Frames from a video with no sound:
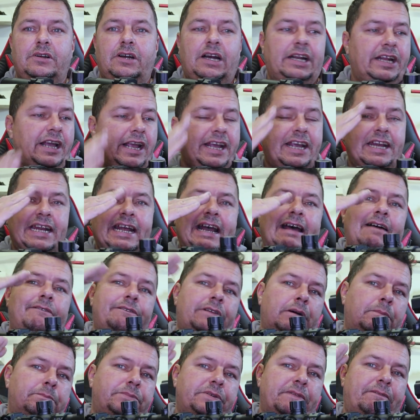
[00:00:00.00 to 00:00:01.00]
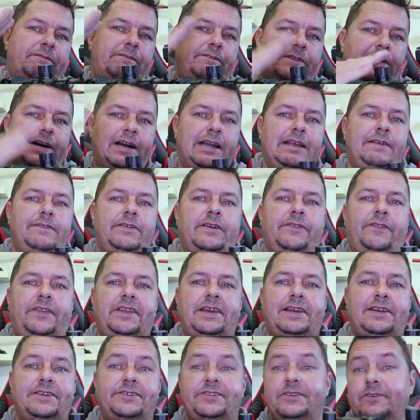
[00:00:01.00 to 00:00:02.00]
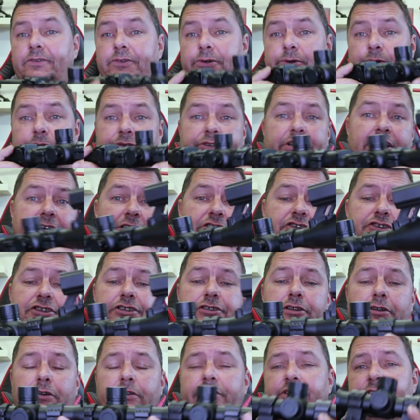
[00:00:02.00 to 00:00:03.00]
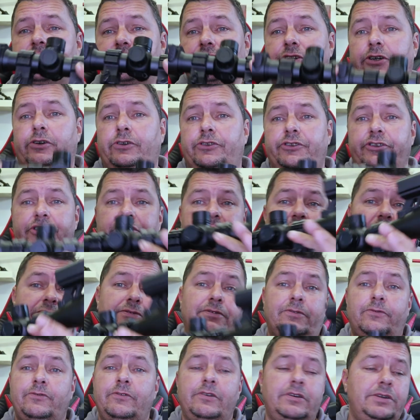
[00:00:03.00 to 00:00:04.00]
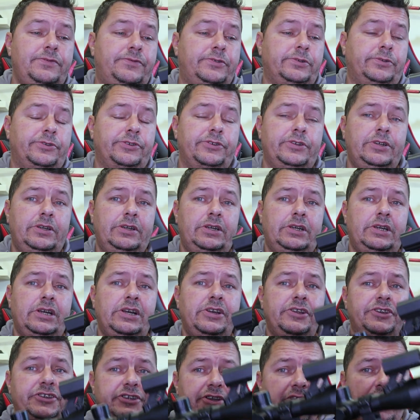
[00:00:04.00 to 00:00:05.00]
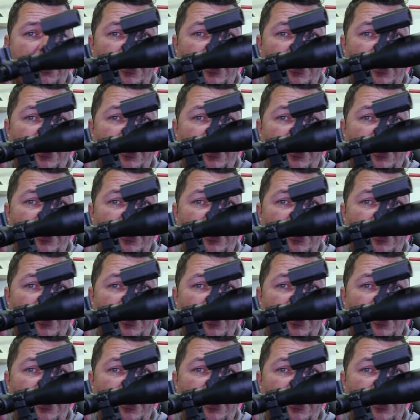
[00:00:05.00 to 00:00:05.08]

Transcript: And I can have up to 5 of these, and of course I could slot this onto different rifles. So